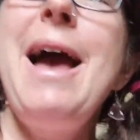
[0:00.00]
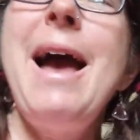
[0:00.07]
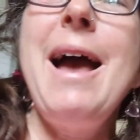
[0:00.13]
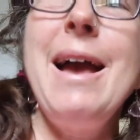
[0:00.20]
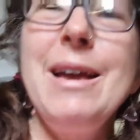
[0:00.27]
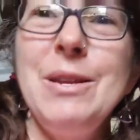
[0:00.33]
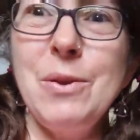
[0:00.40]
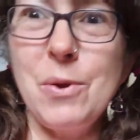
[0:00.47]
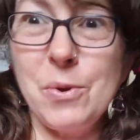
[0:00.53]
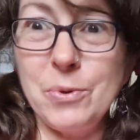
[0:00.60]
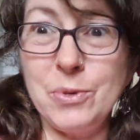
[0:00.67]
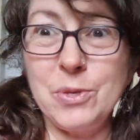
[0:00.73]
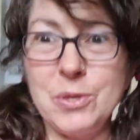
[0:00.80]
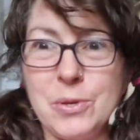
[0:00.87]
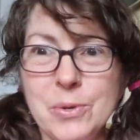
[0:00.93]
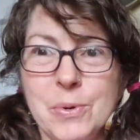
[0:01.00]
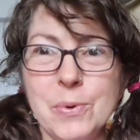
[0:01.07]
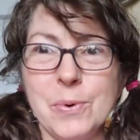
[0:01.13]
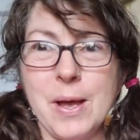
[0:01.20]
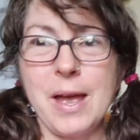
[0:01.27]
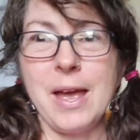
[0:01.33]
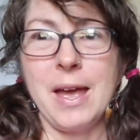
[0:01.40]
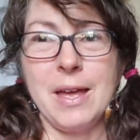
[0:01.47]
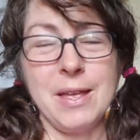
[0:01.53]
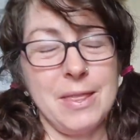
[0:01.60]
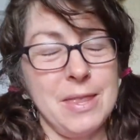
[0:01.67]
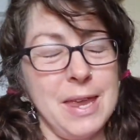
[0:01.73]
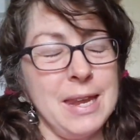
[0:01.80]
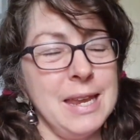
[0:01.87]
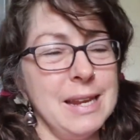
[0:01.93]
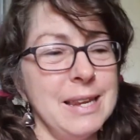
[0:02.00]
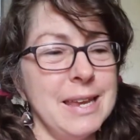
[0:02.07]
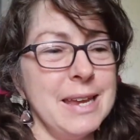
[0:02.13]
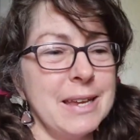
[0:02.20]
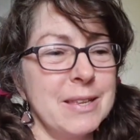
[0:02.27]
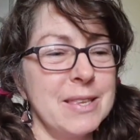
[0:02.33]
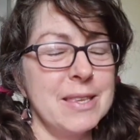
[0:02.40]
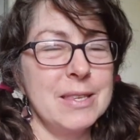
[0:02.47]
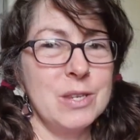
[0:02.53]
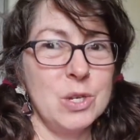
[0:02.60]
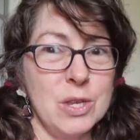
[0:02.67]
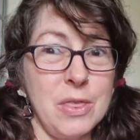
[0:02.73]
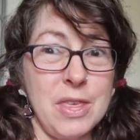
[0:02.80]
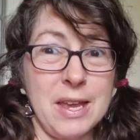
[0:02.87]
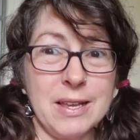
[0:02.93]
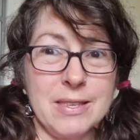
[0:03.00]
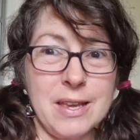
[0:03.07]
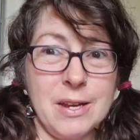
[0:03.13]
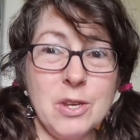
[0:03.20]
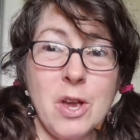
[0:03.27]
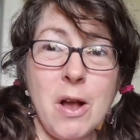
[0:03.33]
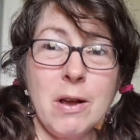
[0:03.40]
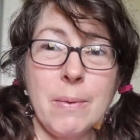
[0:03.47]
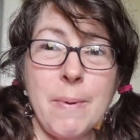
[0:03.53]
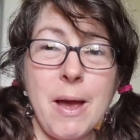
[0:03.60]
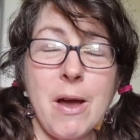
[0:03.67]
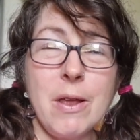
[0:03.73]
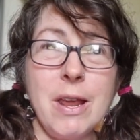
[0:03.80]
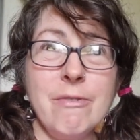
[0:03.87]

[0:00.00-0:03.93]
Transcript: and also any links to things I talk about.